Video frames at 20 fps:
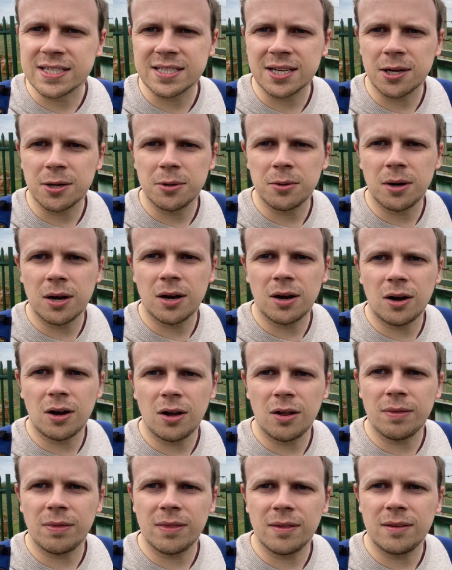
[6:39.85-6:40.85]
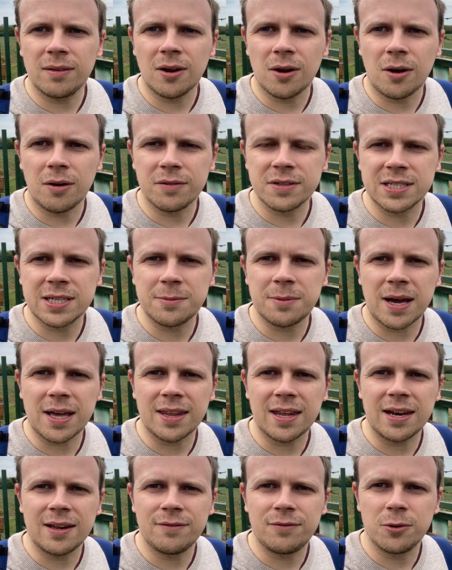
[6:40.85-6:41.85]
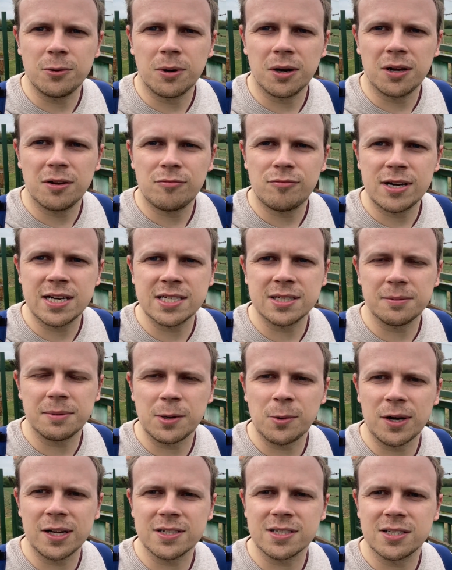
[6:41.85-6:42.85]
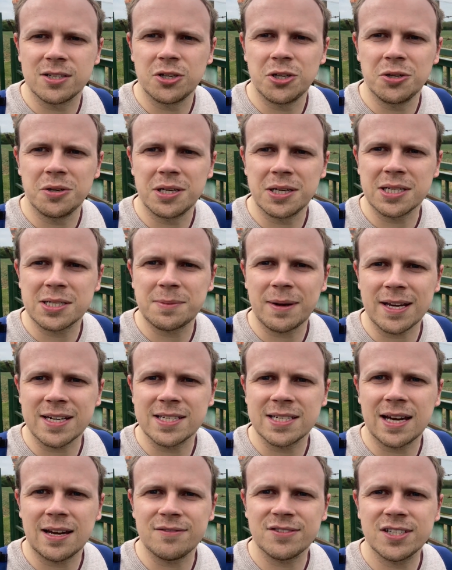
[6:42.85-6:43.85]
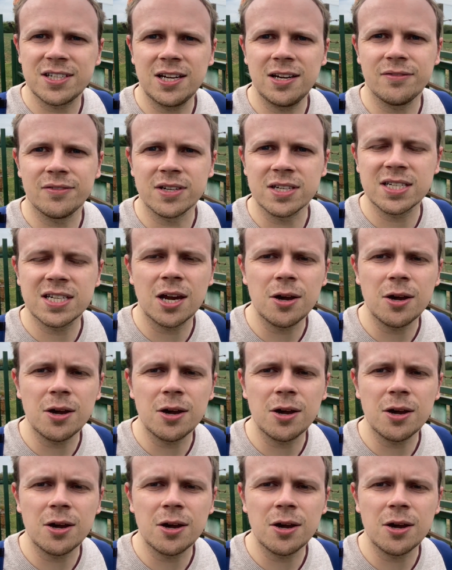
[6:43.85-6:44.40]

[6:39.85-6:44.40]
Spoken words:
So, obviously back then, if you were reasonably well-to-do, you'd expect to have servants.